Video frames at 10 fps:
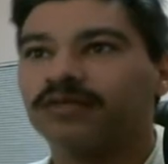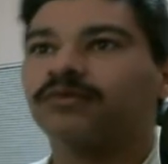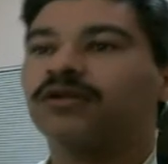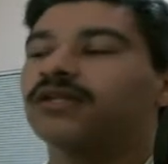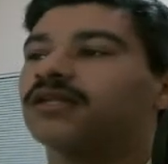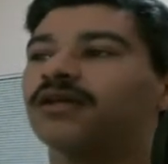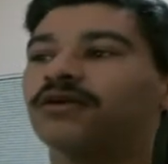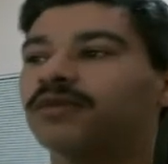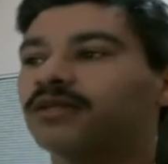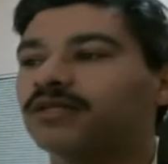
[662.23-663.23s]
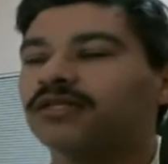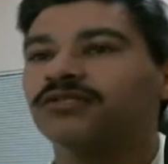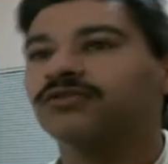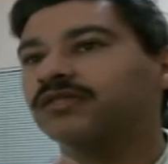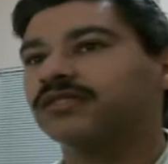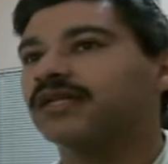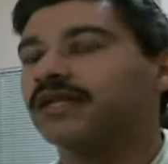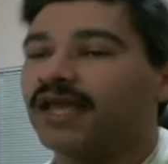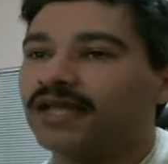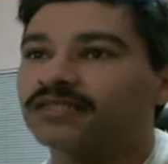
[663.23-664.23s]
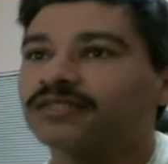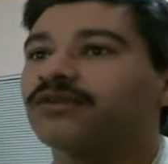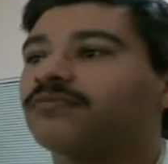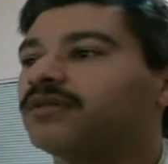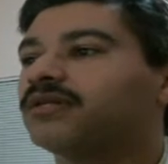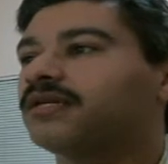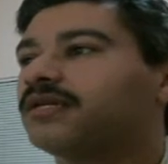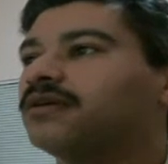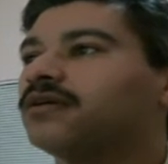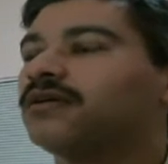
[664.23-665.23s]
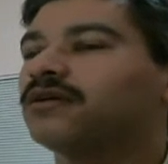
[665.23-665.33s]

I put it in their ability too, because it enhances their ability